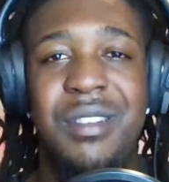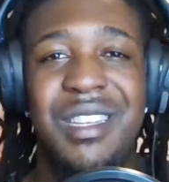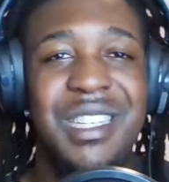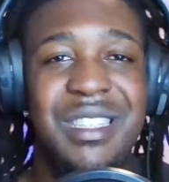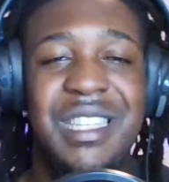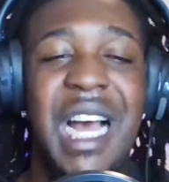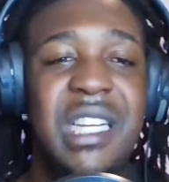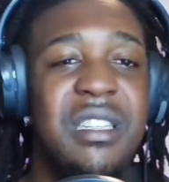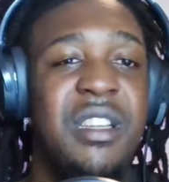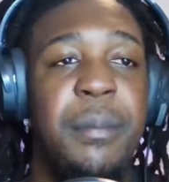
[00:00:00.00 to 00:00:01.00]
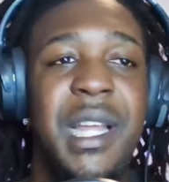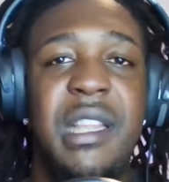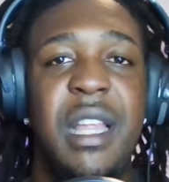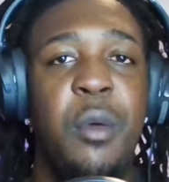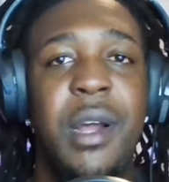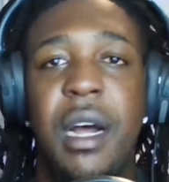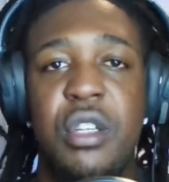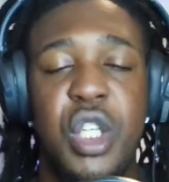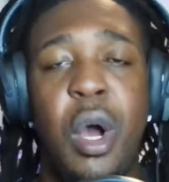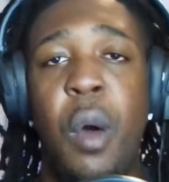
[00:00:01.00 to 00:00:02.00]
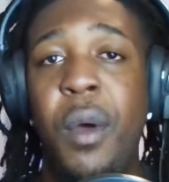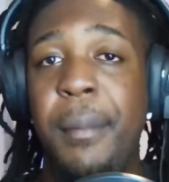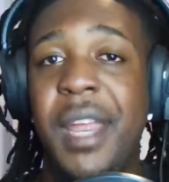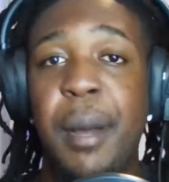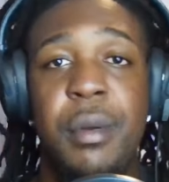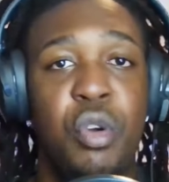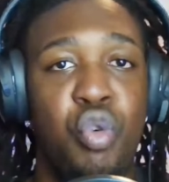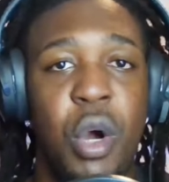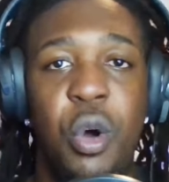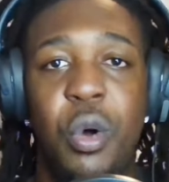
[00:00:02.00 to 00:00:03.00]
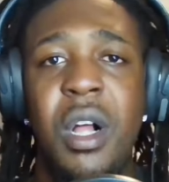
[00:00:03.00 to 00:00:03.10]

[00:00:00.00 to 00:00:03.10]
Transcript: And this is not just a me thing. Without y'all, I wouldn't be able to grow.